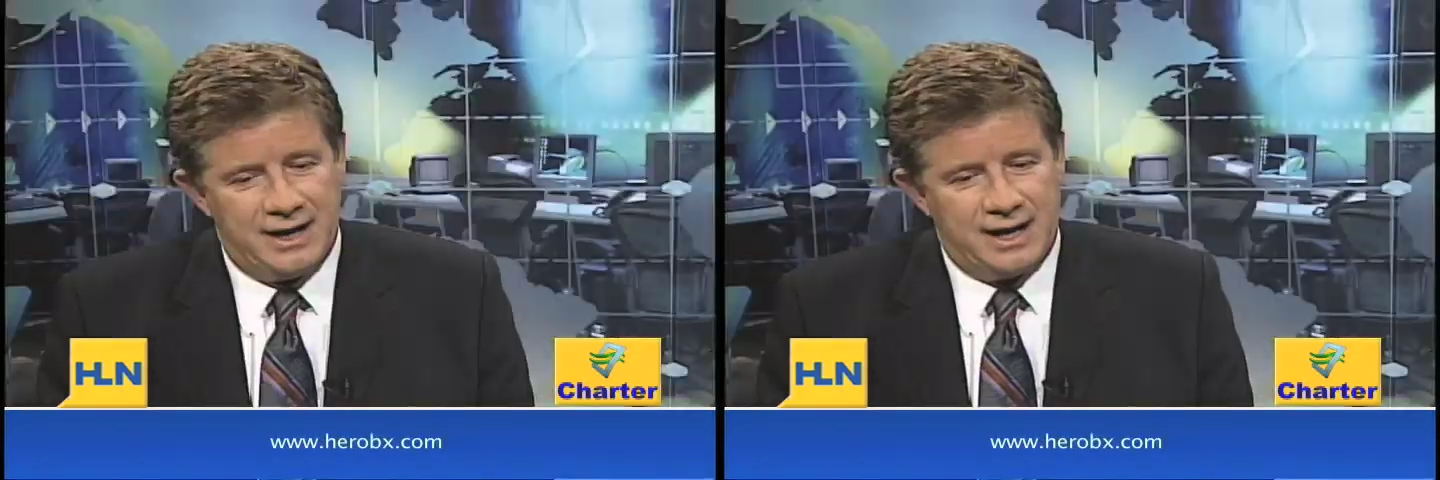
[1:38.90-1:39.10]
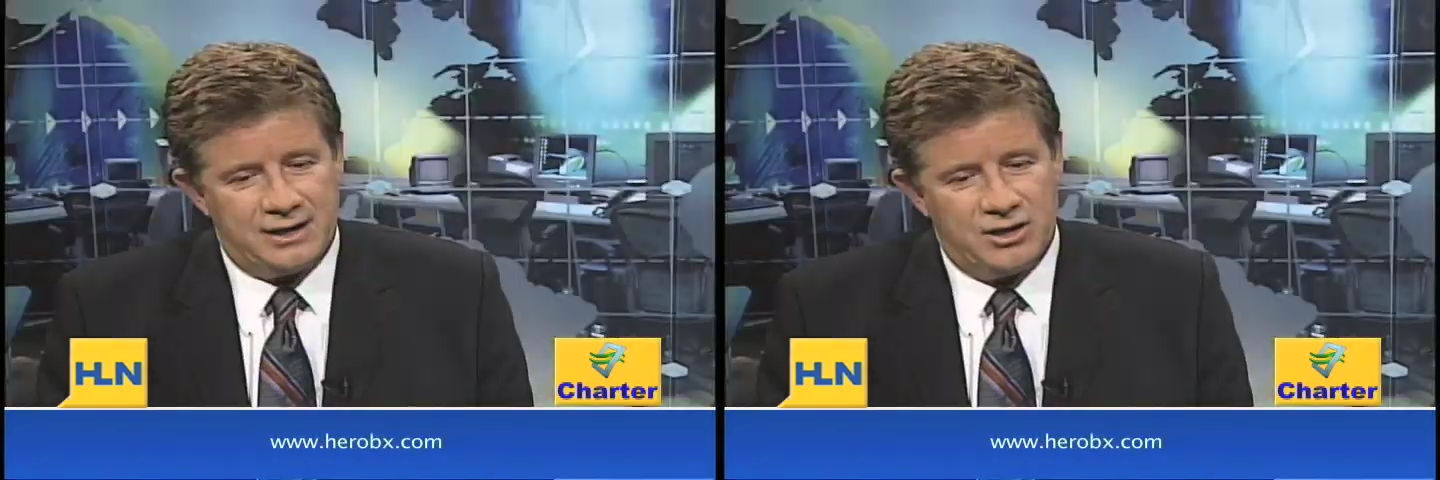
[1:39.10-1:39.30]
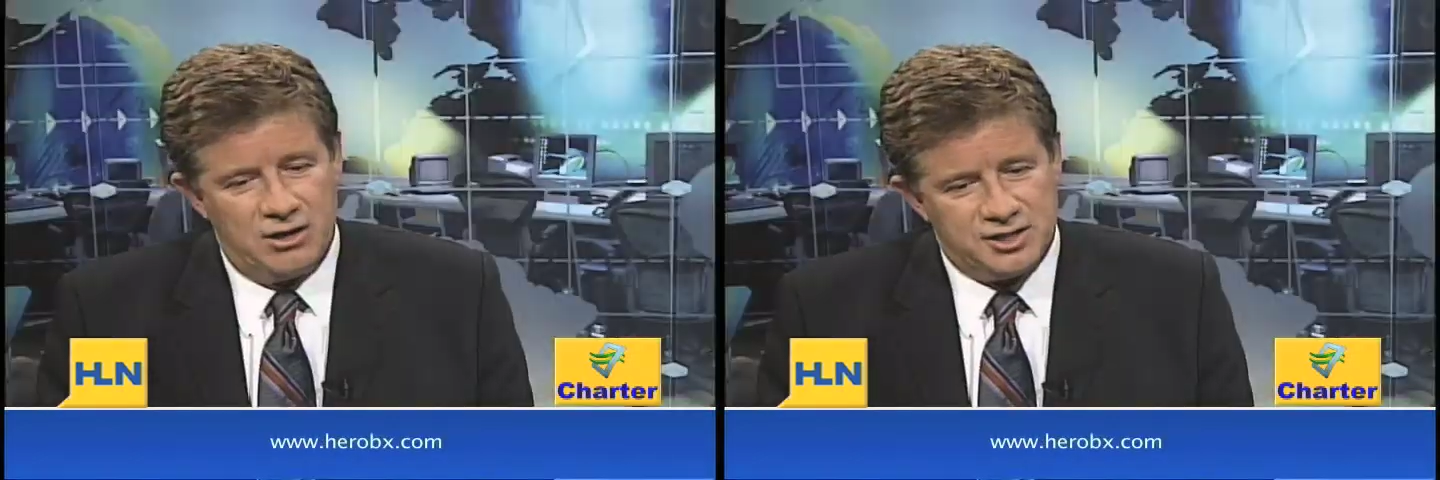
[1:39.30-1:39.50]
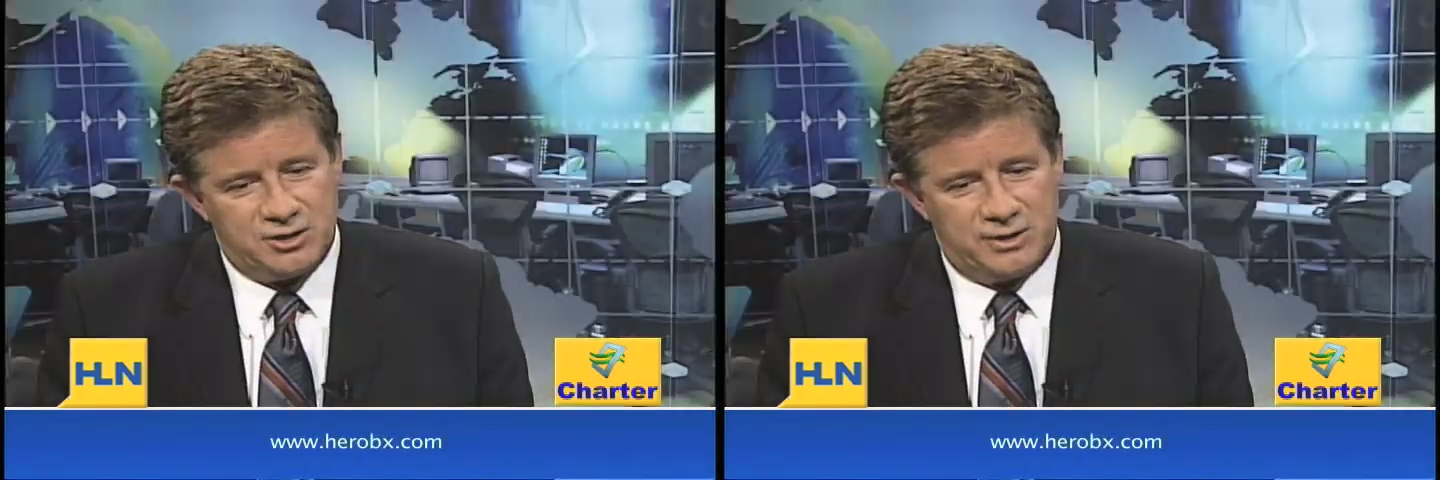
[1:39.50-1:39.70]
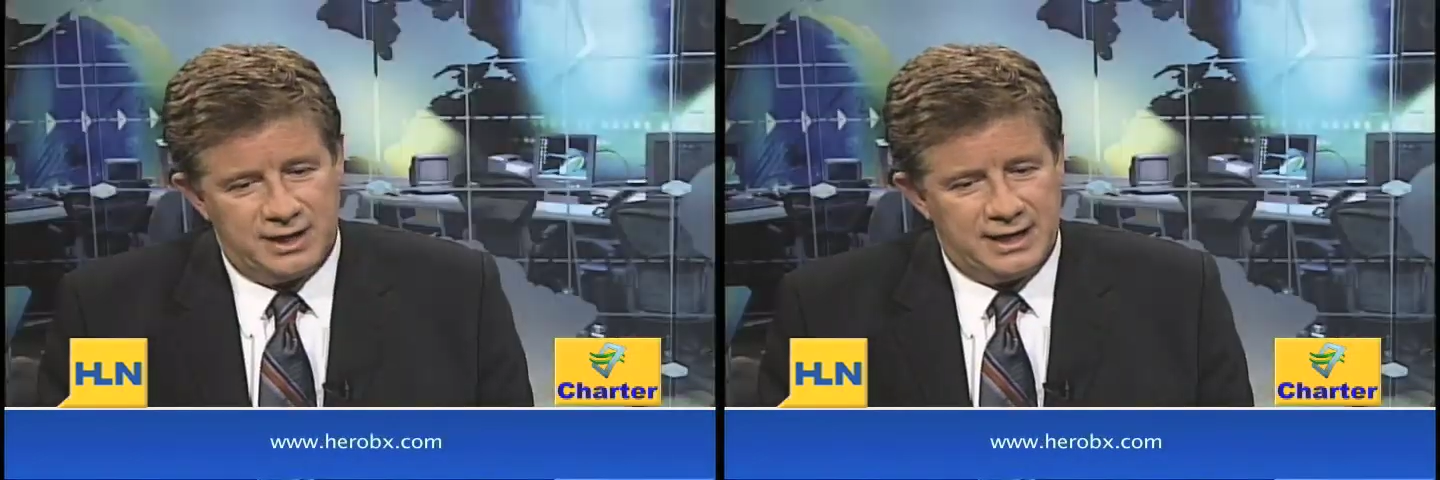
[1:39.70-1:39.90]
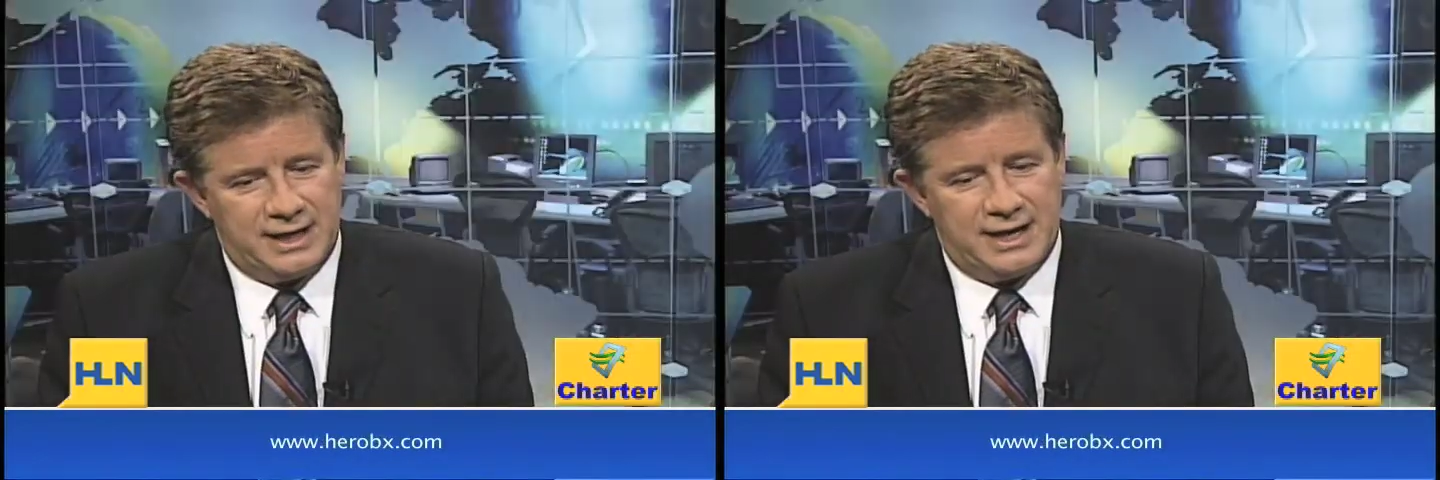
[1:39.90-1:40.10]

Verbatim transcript: and, and consequently,